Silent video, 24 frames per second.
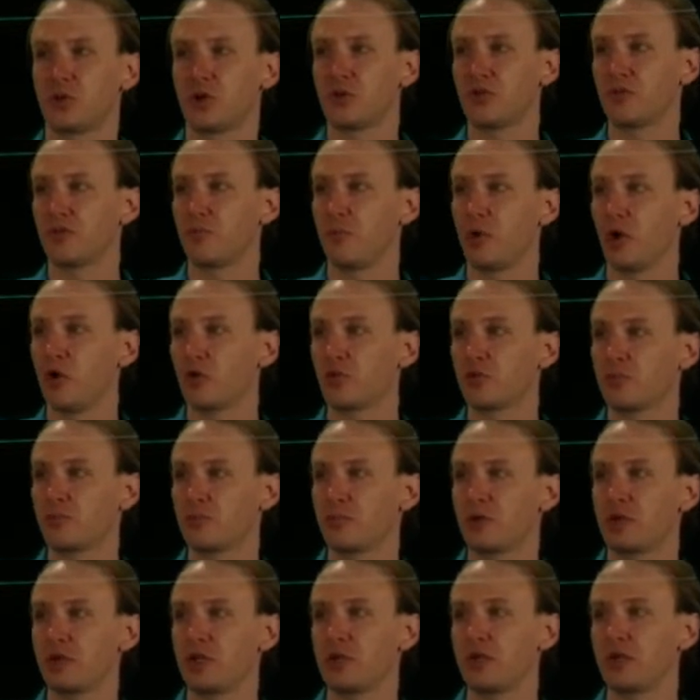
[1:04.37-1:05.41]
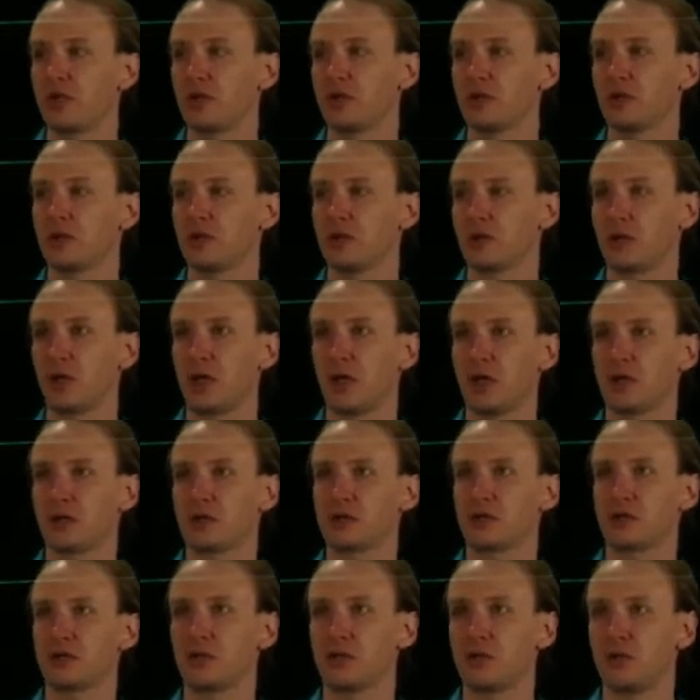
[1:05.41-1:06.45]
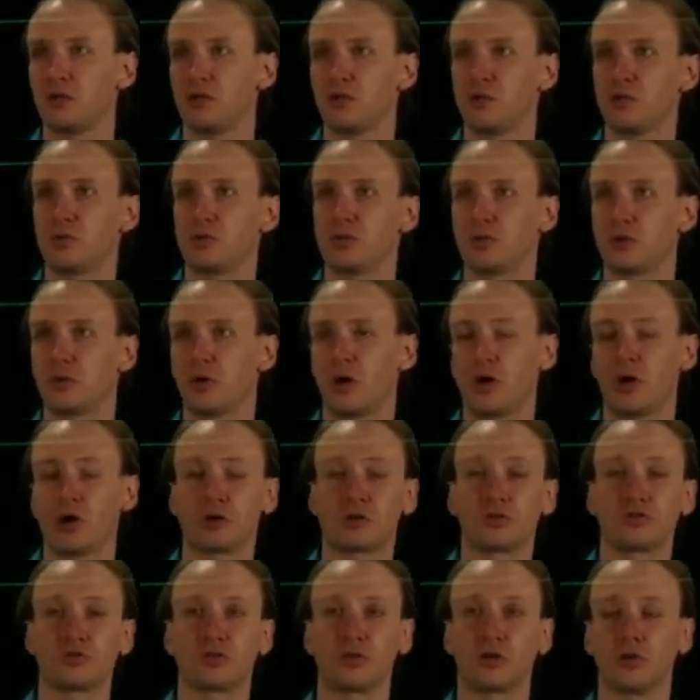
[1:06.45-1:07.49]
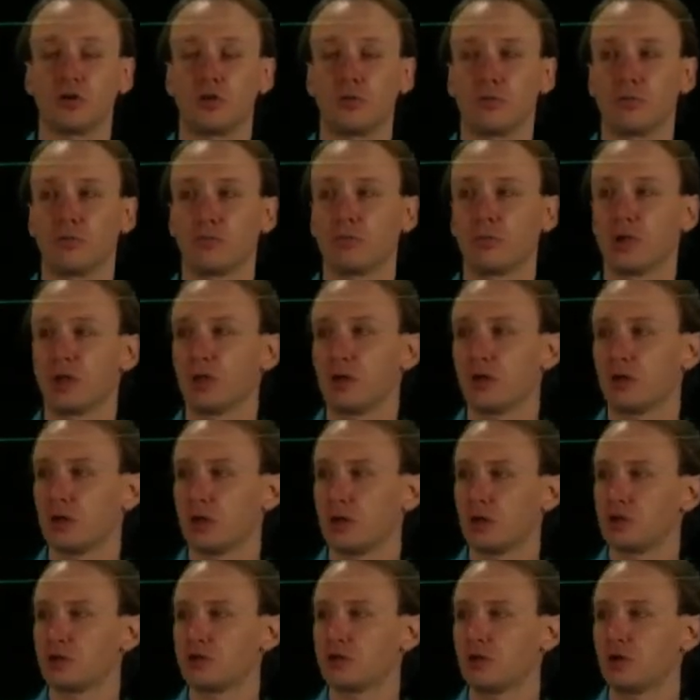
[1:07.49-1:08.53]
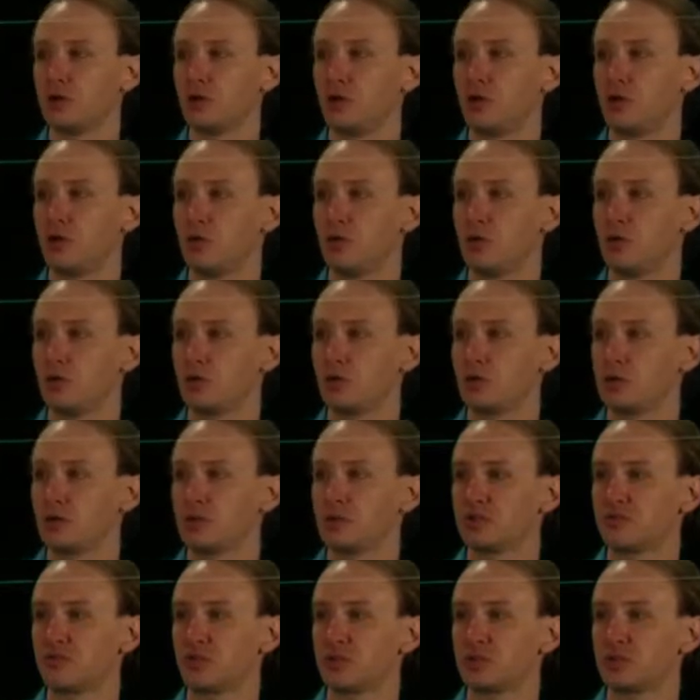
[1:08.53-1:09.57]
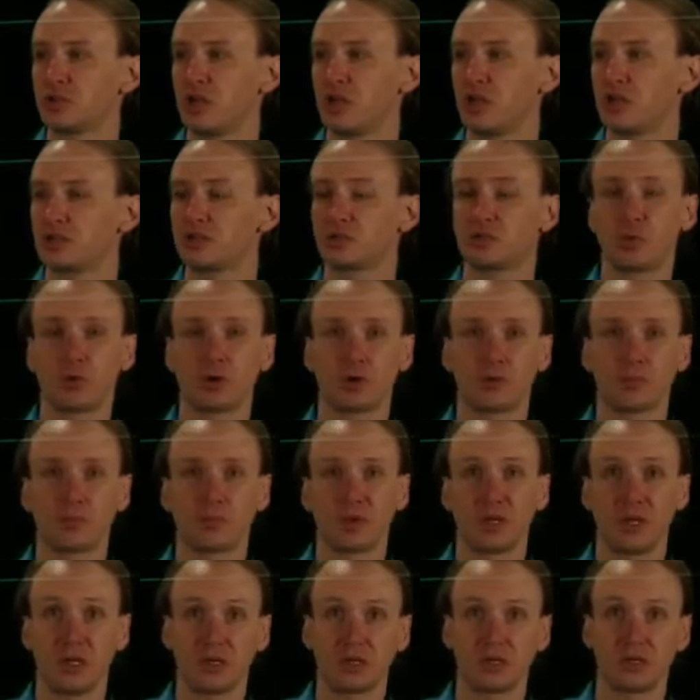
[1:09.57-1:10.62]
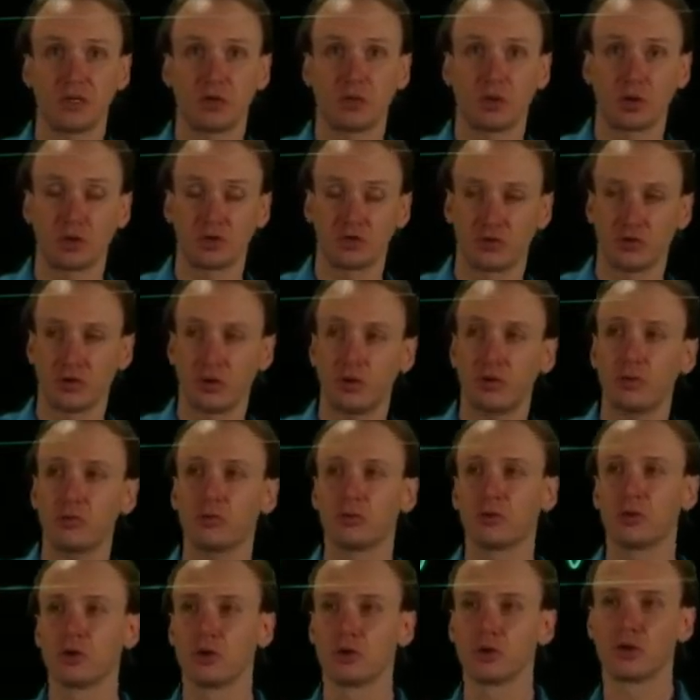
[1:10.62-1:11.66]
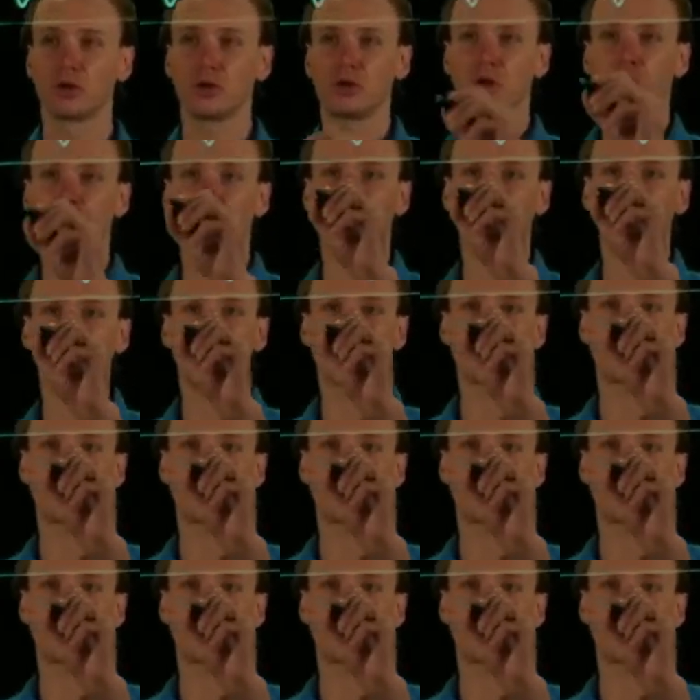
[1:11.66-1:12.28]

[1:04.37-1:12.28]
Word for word: if both P and Q are true. So this first case where P and Q are true, I will